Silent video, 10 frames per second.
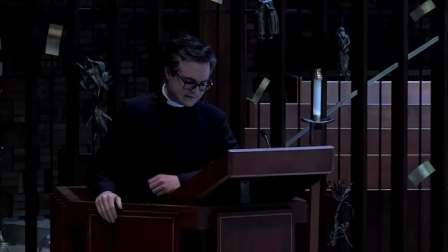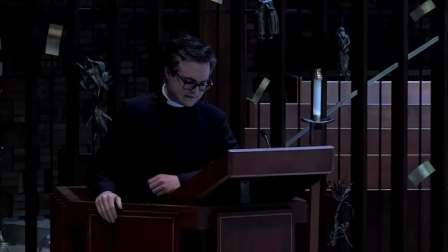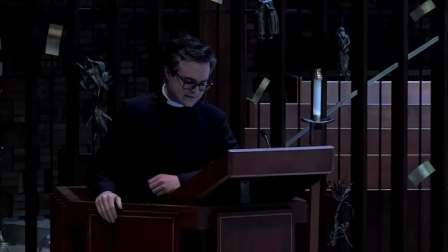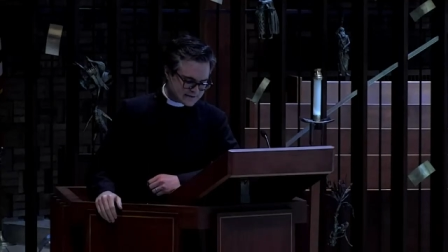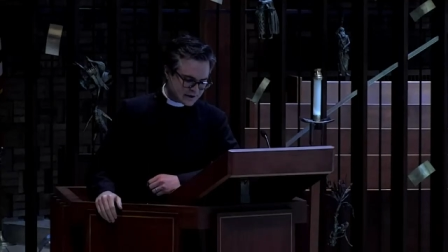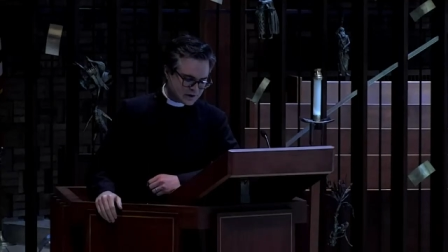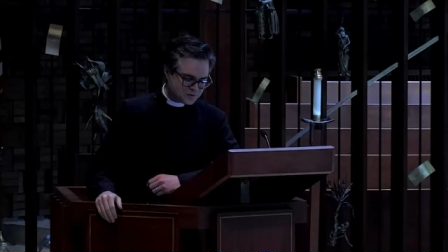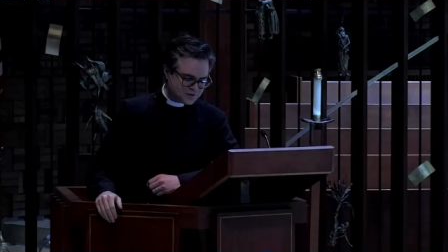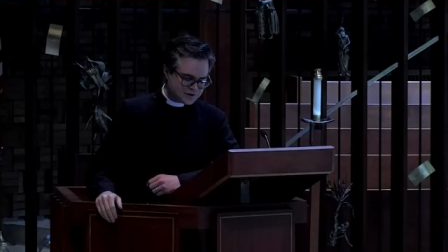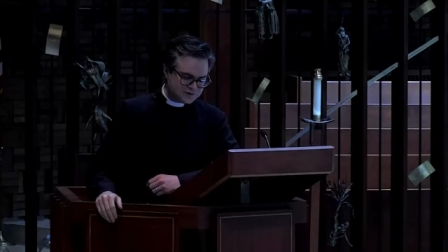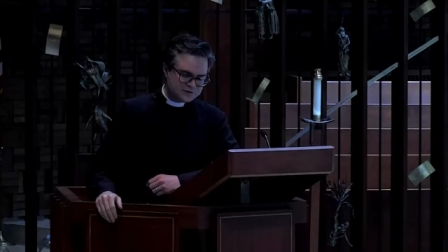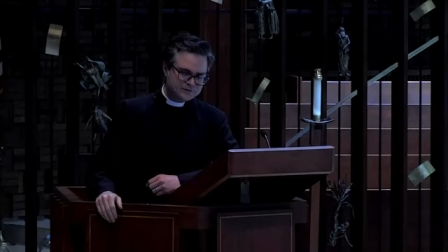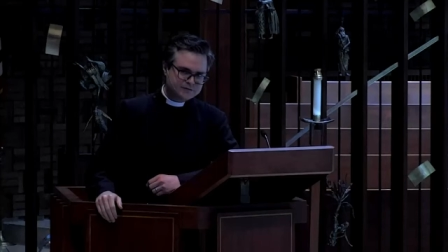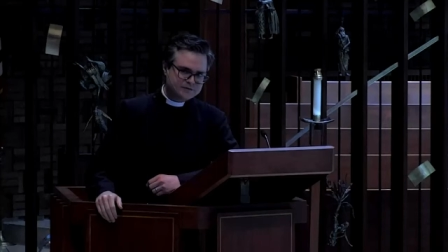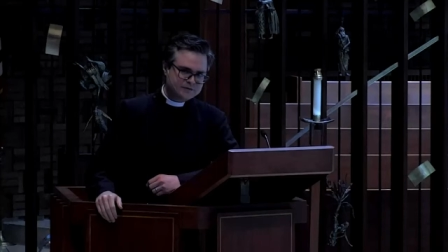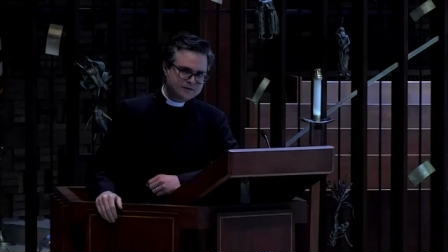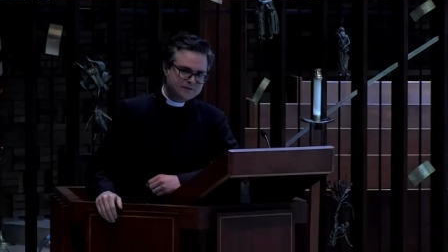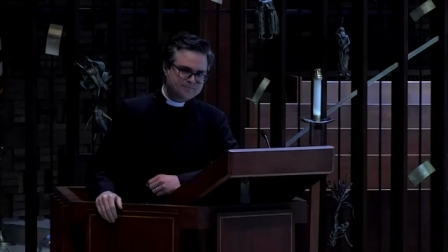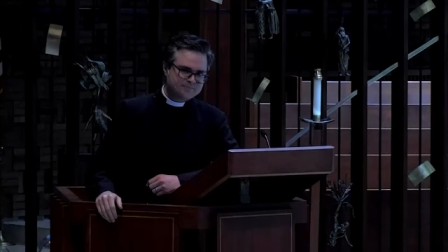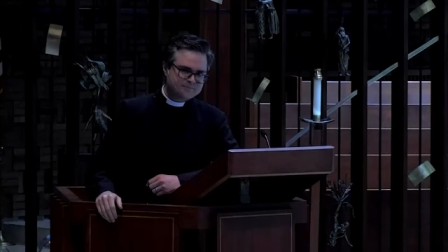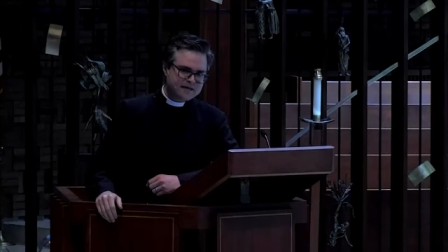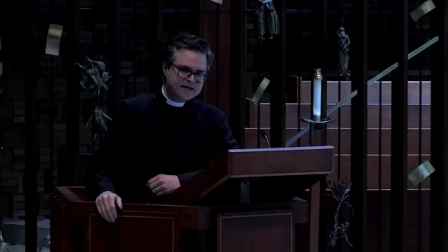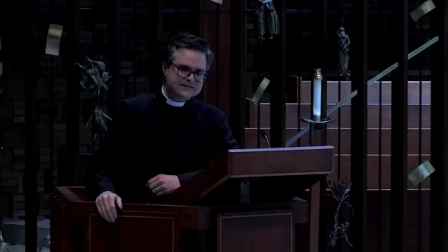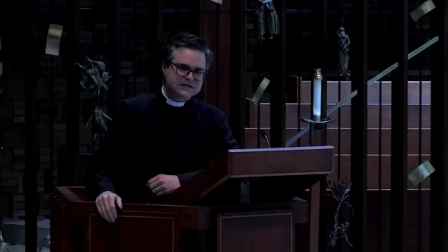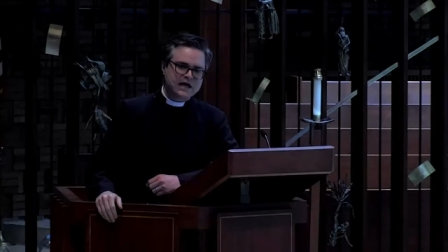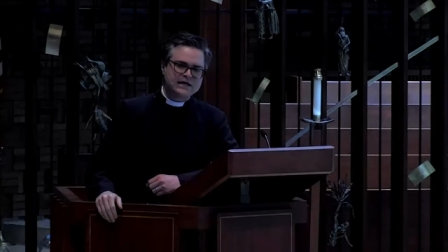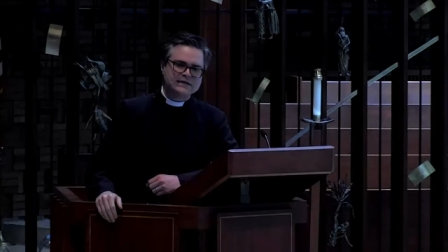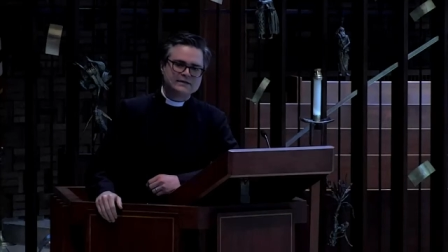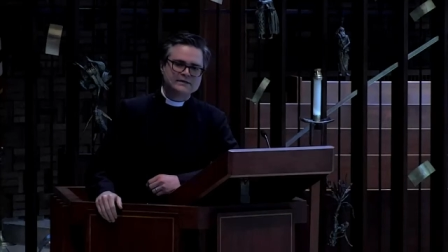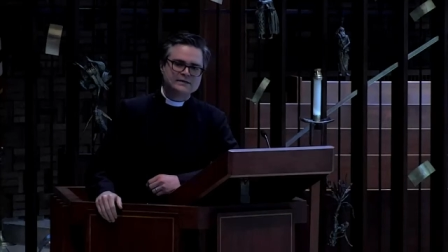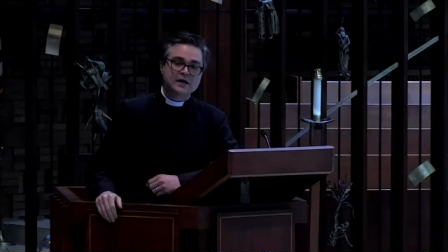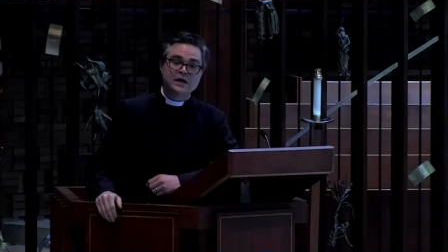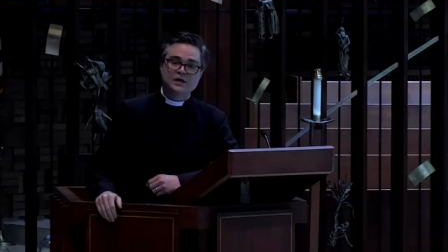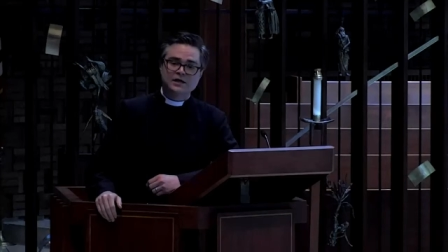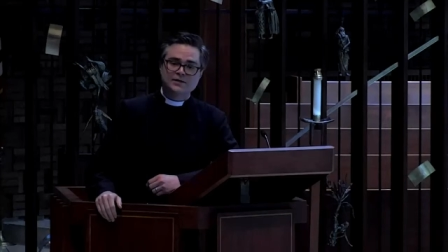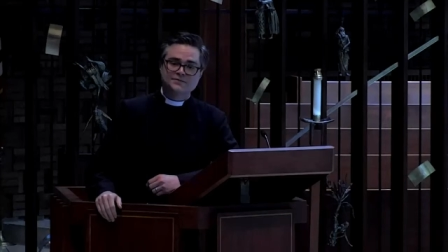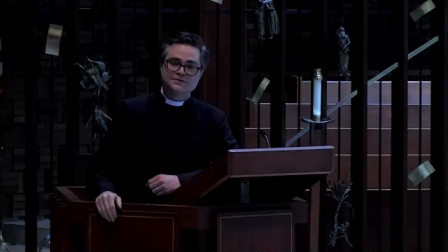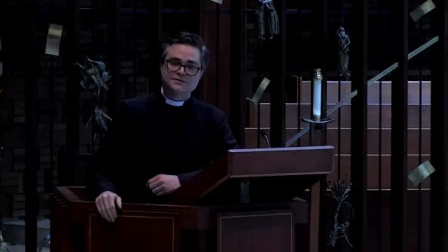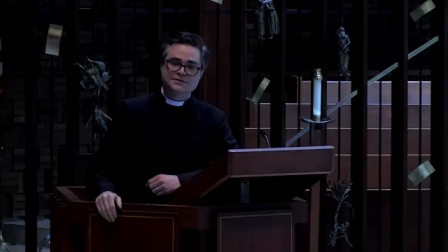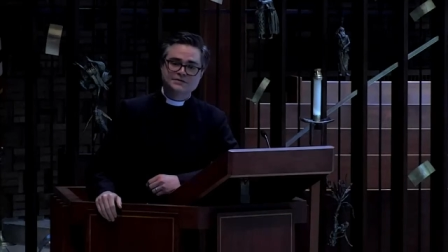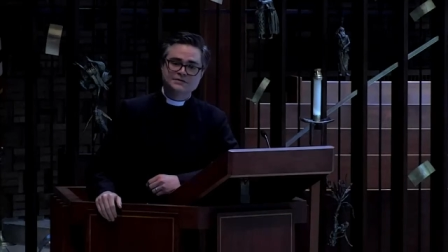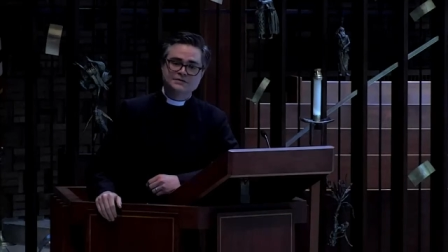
is occluded, its light eclipsed